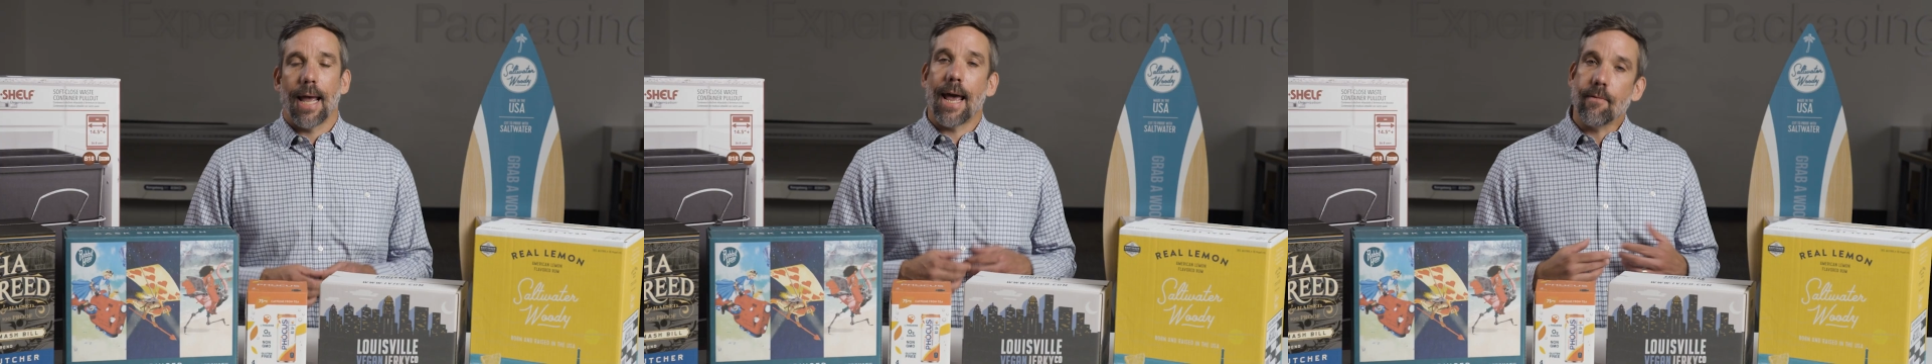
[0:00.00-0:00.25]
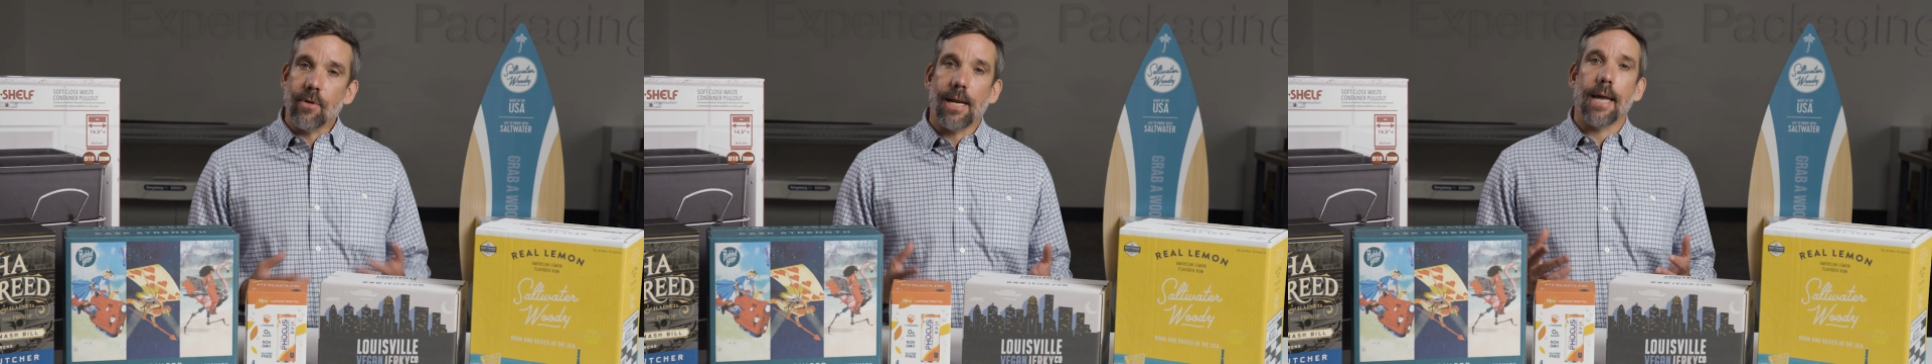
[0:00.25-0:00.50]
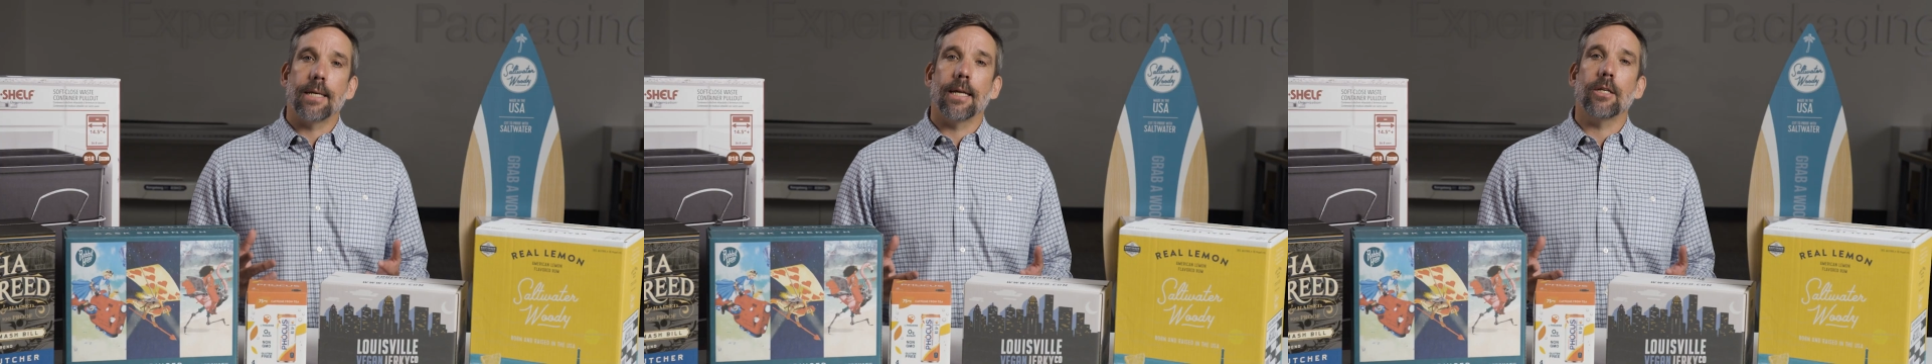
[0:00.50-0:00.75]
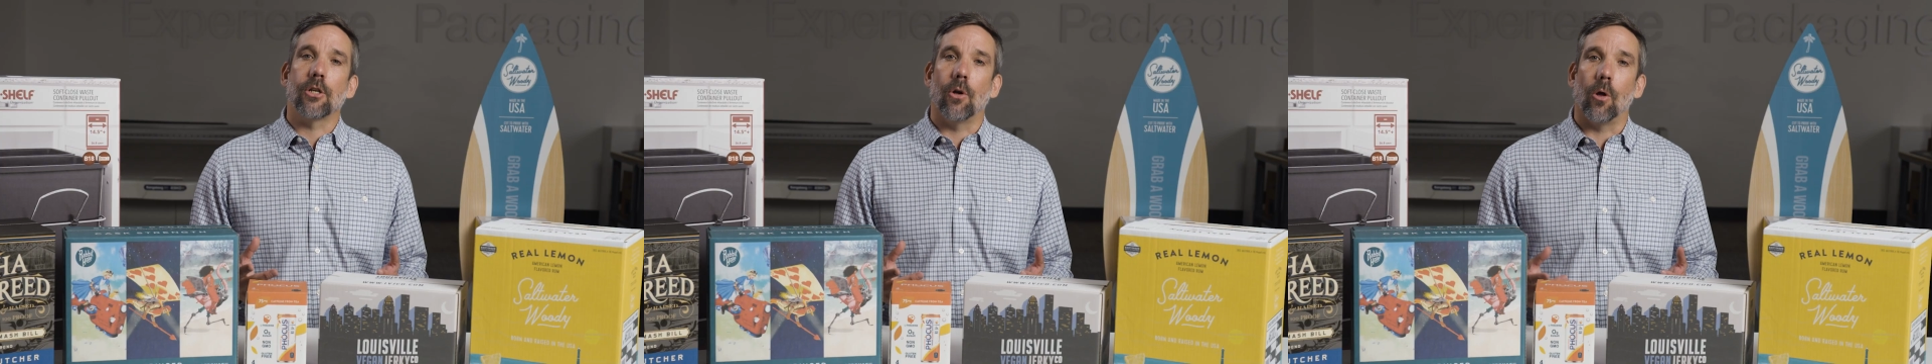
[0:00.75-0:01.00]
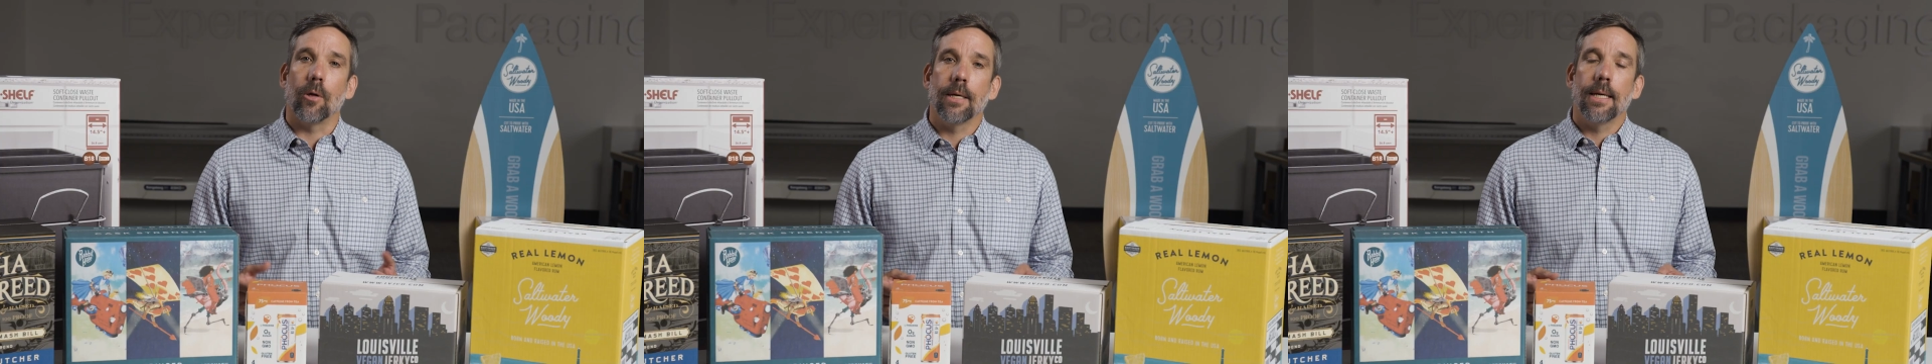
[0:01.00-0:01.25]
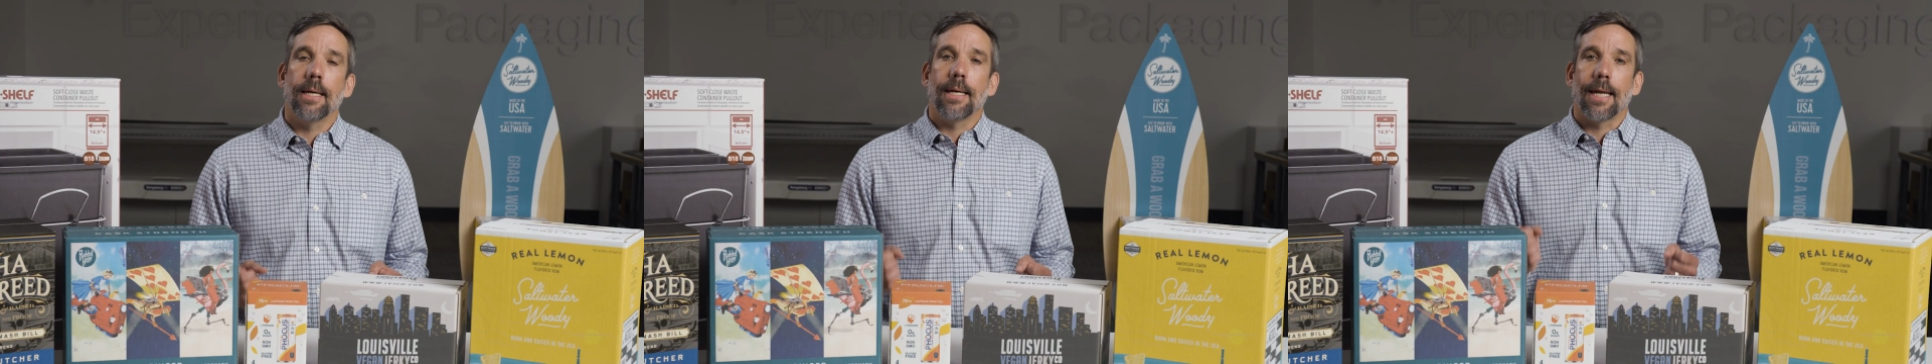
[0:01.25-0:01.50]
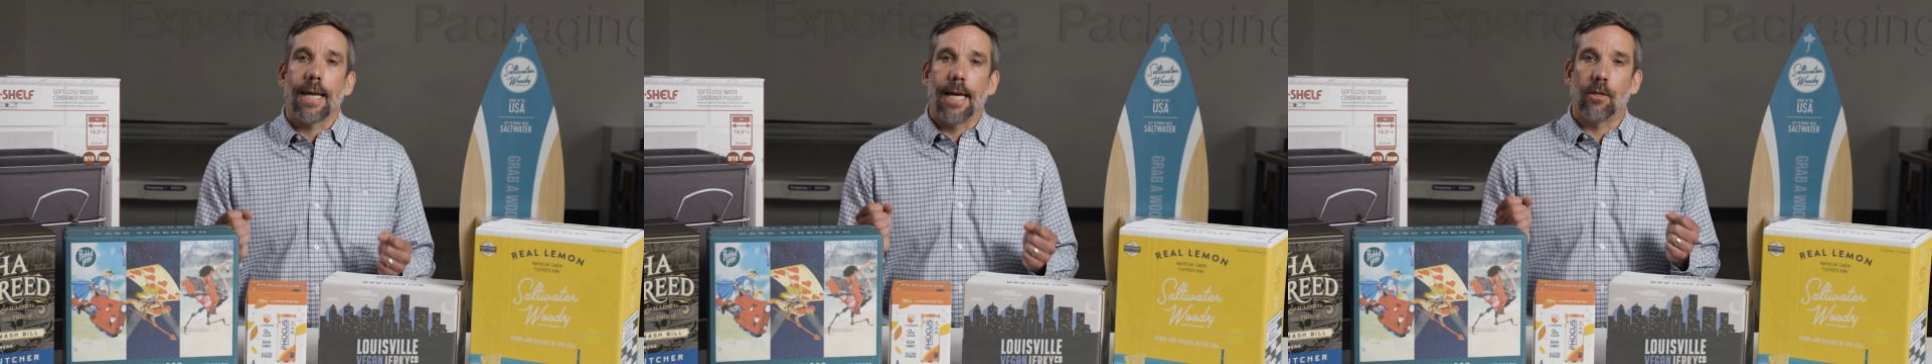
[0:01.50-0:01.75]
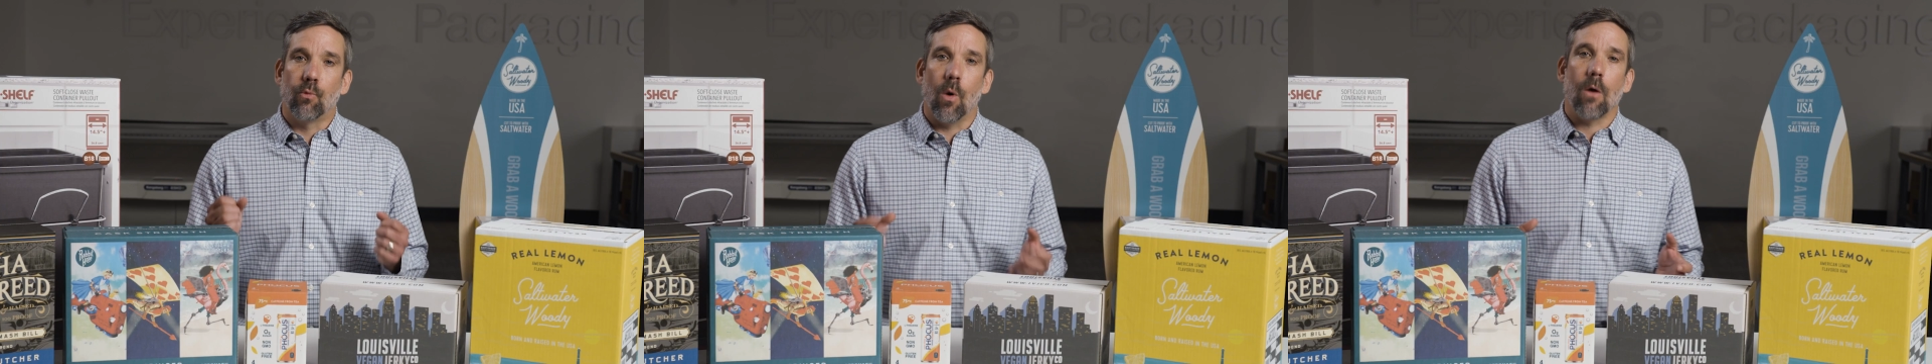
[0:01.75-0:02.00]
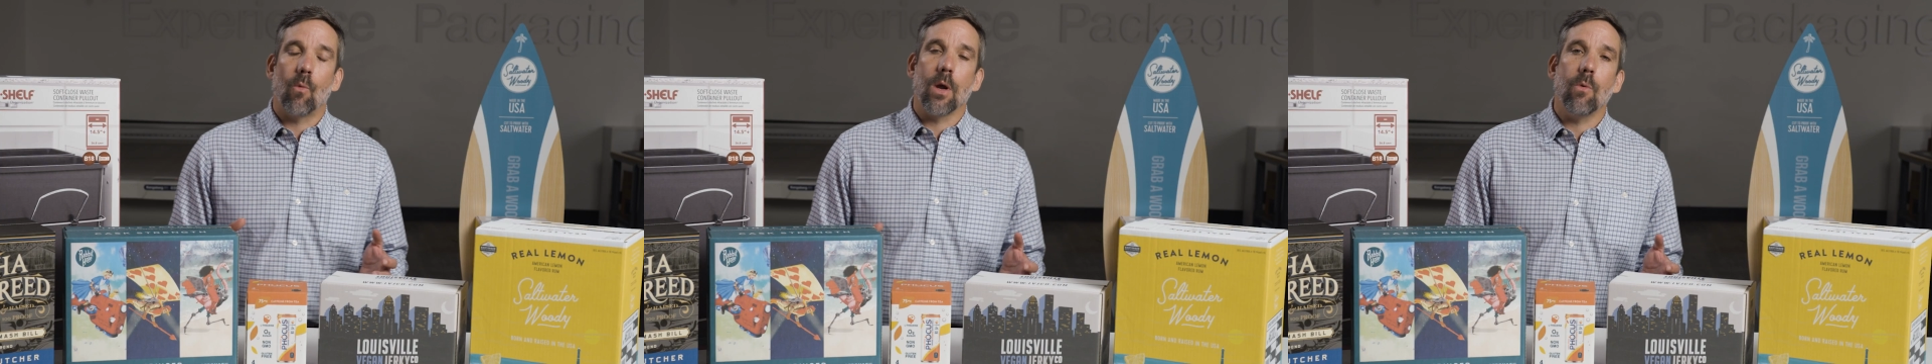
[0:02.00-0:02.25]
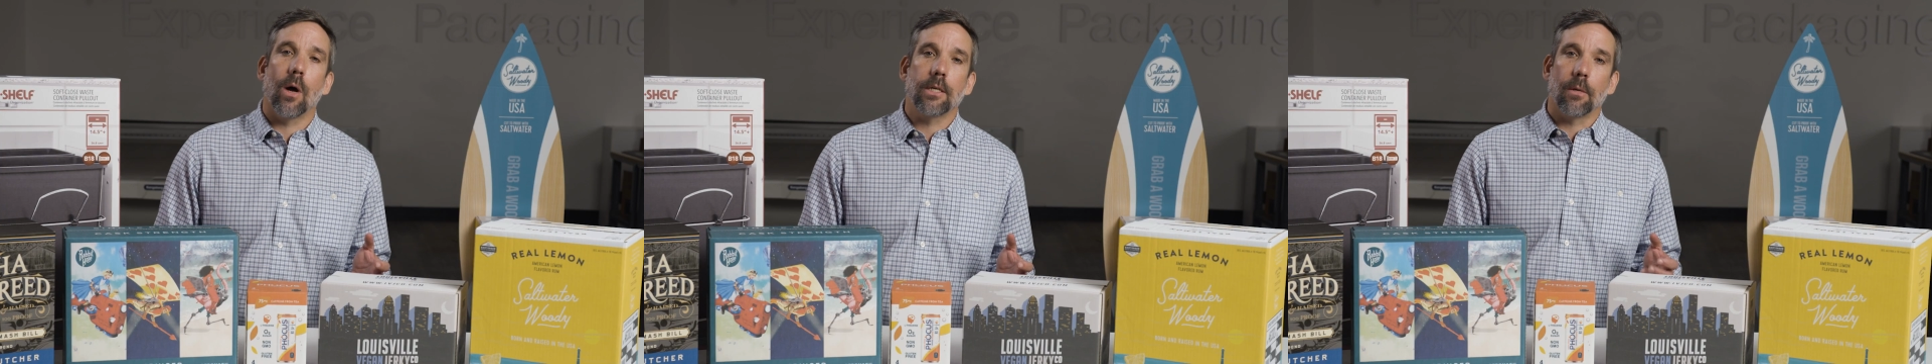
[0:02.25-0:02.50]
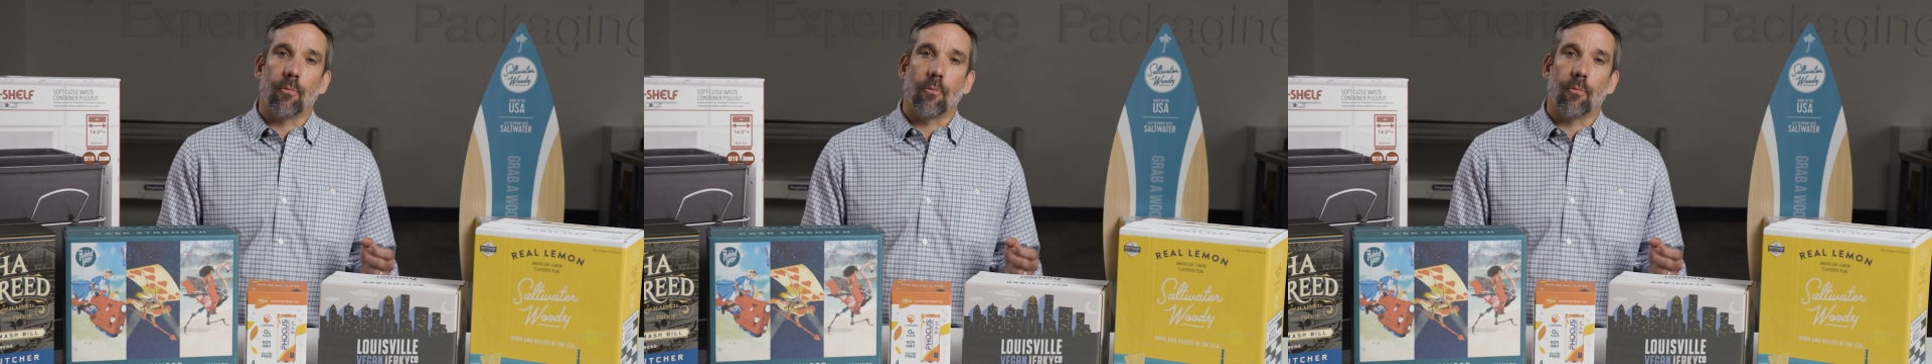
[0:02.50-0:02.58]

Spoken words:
Everyday digital is what we want to